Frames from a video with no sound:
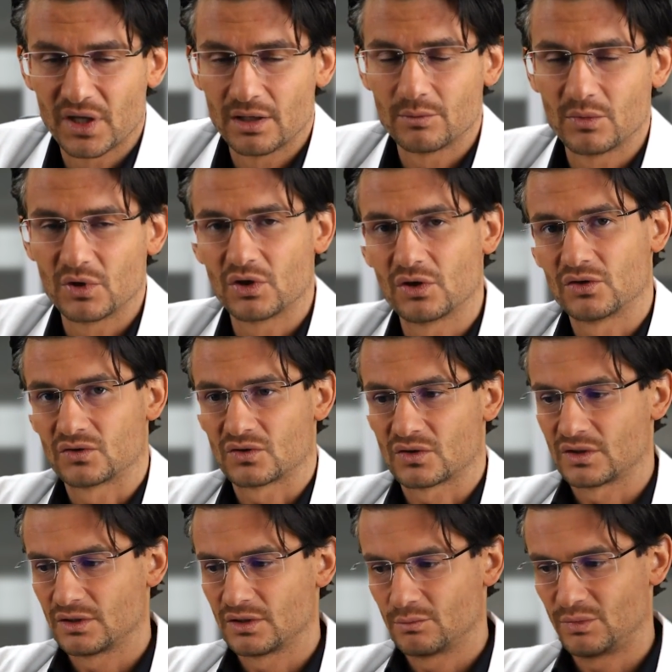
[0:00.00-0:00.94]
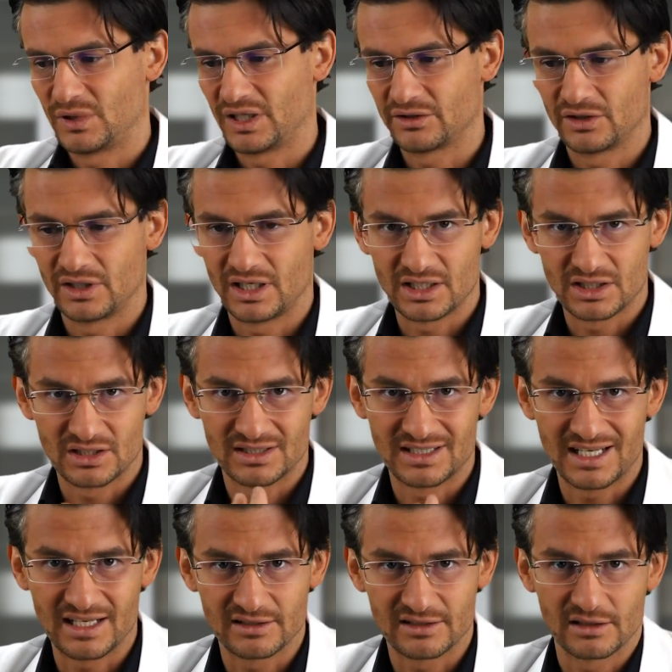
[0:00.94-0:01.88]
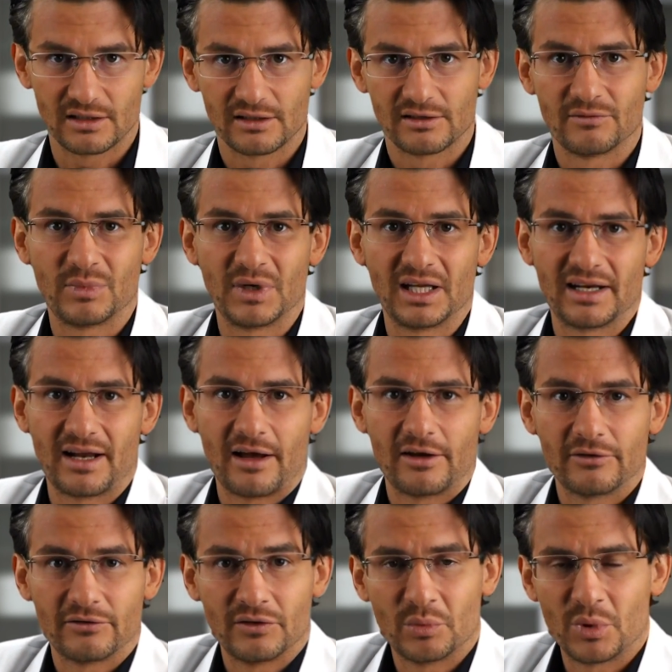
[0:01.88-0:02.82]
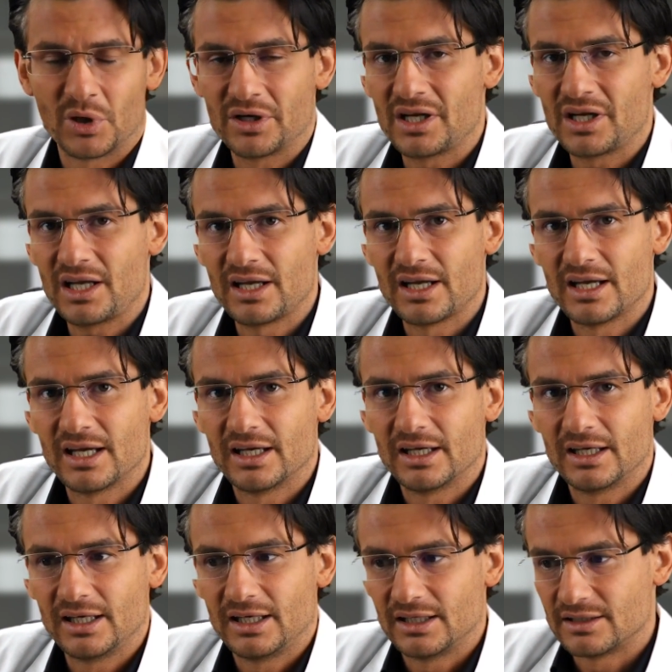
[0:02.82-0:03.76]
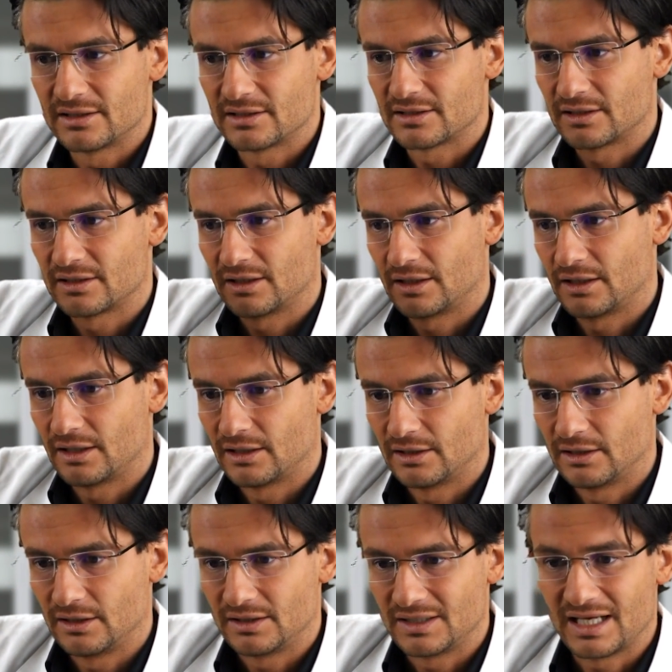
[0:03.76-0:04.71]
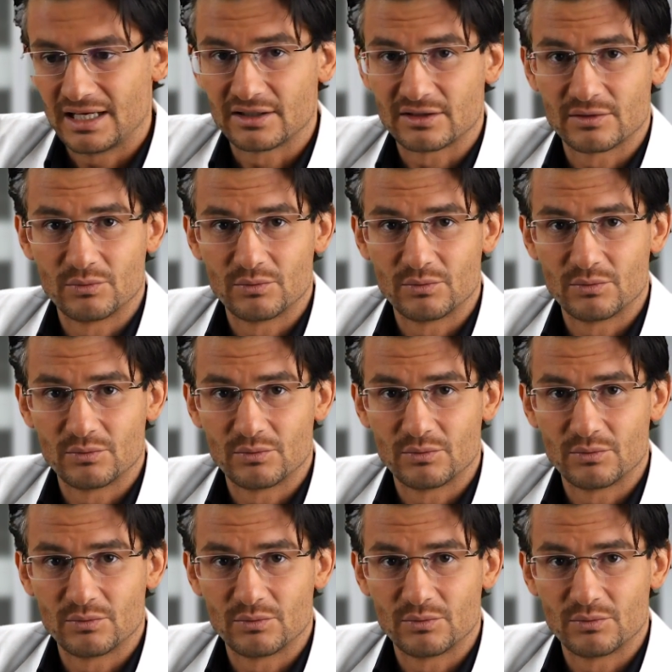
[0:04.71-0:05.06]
because blood donation takes a lot of blood out of the body. It takes